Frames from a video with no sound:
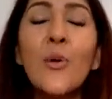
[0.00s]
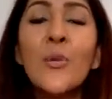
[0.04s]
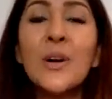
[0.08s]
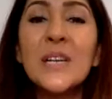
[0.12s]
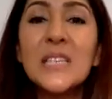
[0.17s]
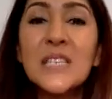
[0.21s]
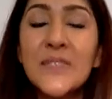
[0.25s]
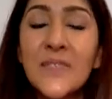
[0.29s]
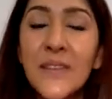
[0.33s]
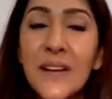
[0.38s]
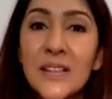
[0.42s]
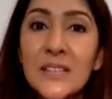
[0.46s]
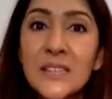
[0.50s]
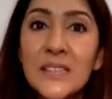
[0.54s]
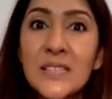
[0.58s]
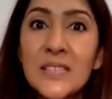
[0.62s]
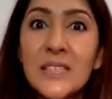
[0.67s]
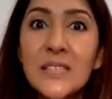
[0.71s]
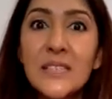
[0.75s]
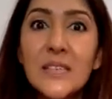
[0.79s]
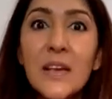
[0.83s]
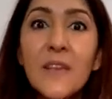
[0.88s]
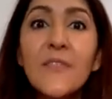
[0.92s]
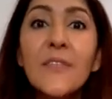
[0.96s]
always felt
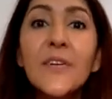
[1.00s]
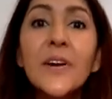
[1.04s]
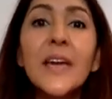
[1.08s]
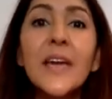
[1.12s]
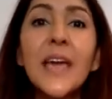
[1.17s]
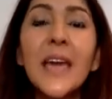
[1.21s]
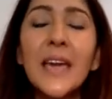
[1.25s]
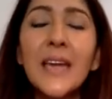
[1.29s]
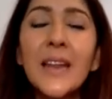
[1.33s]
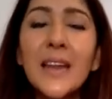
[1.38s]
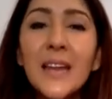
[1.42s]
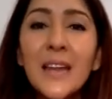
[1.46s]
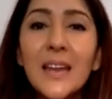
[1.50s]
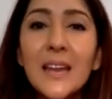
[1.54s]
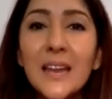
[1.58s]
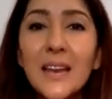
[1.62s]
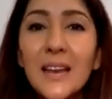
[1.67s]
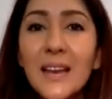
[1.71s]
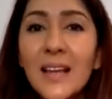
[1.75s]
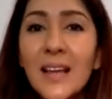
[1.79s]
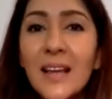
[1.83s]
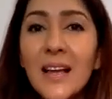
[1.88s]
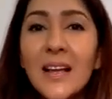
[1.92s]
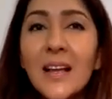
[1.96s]

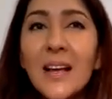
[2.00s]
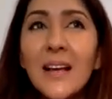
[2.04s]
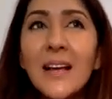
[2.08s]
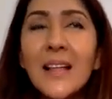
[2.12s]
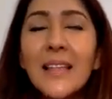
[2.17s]
suffocated.